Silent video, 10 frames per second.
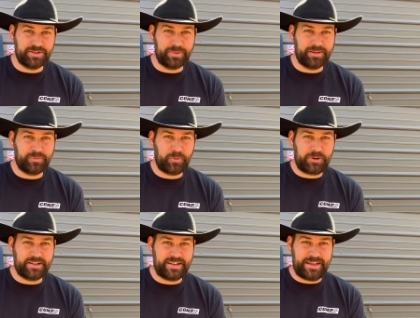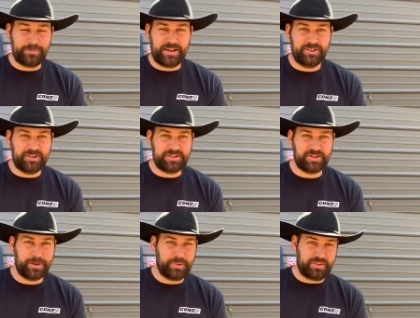I wanted to keep my hood, so
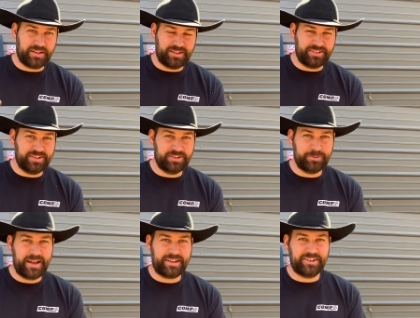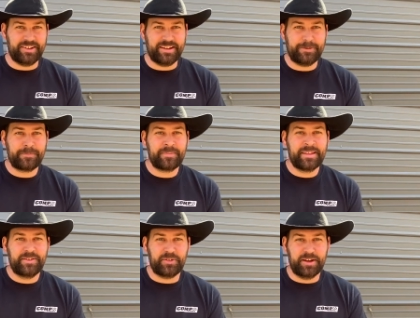I put the ugly hood back on it
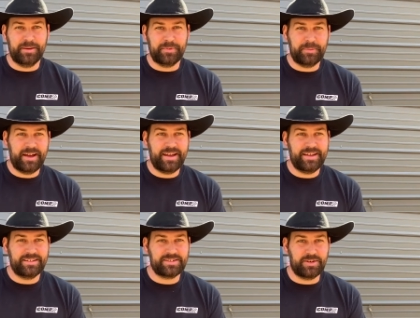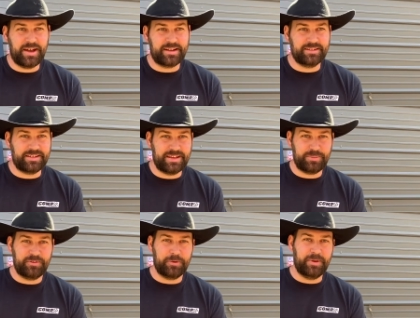for him to buy it so I could keep
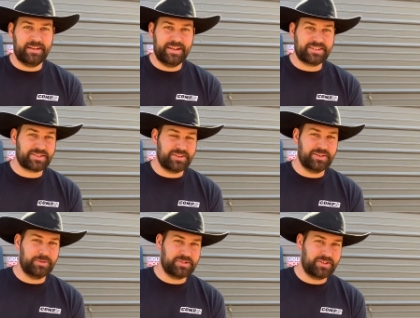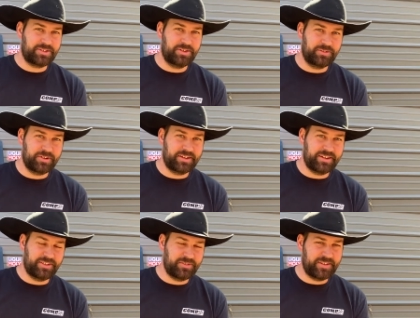it for my next car, which I'll go over in
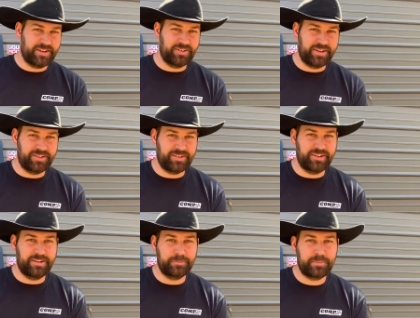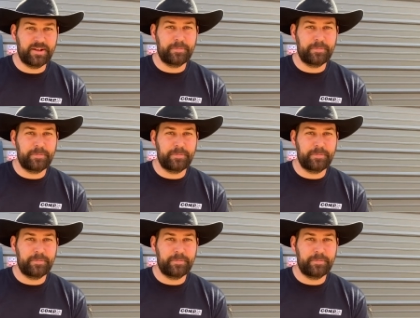another video later on. But